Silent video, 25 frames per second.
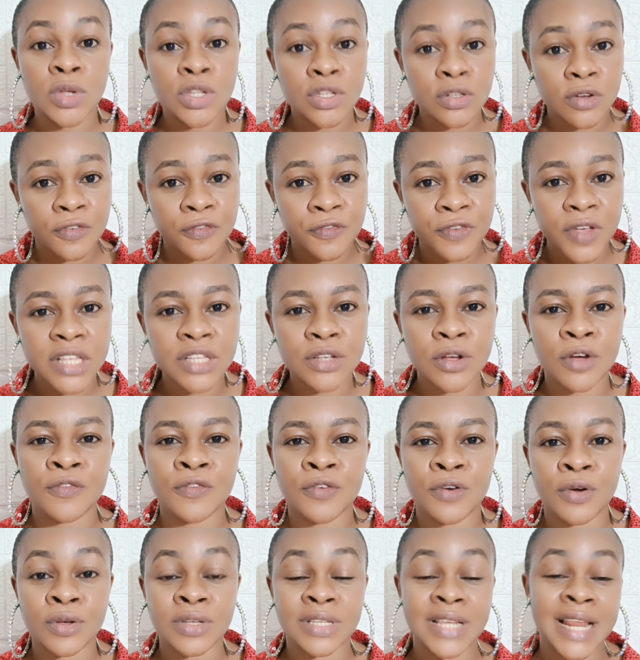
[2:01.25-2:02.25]
With your faith,
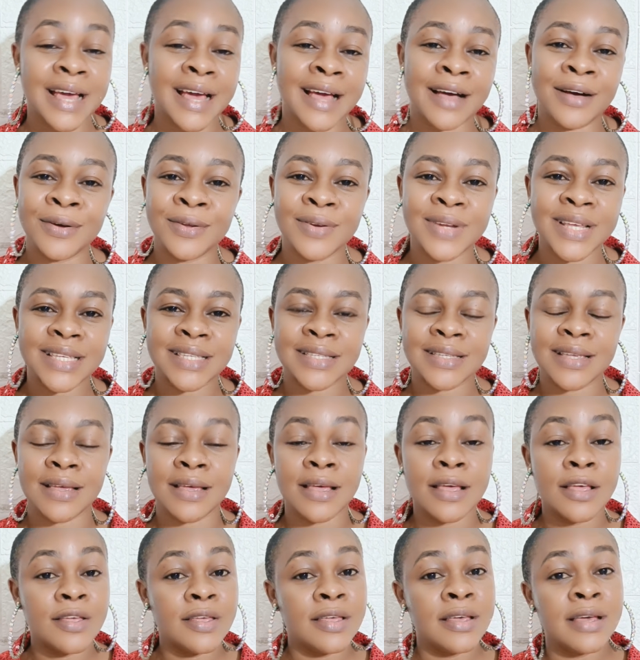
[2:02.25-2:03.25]
of course, like I always
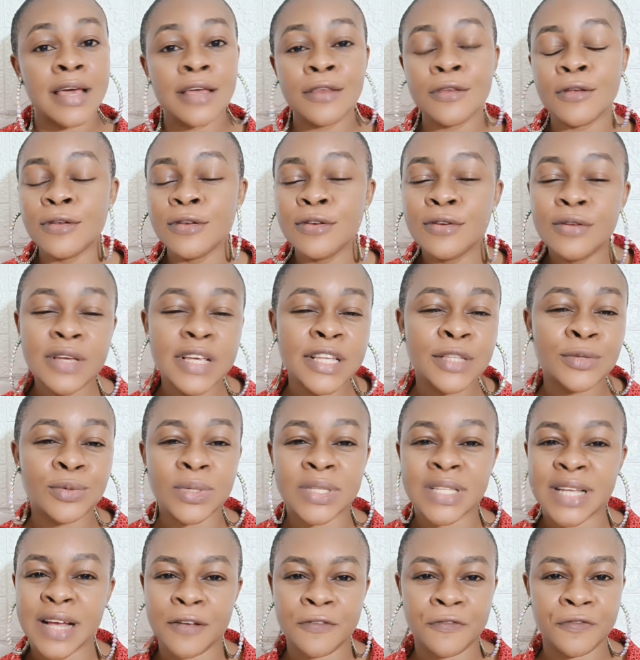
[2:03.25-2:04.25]
say, you cannot do it
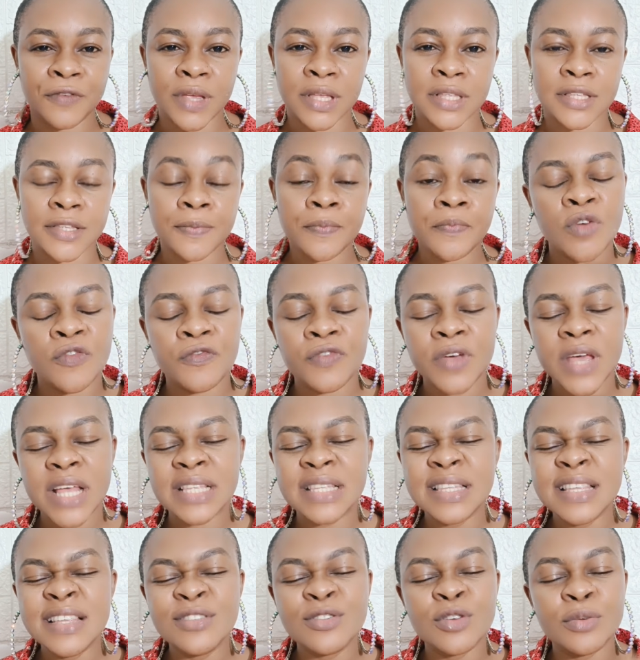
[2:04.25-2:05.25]
without faith. Your
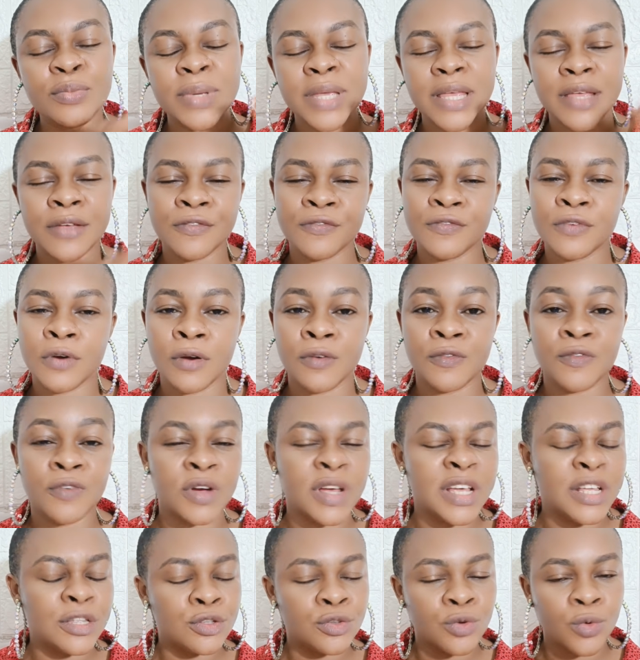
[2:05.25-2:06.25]
faith needs to be involved
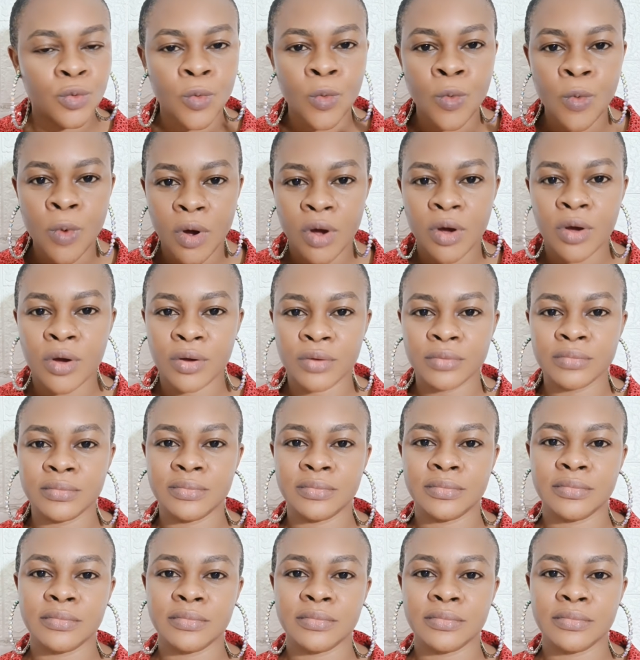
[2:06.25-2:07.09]
for it to work.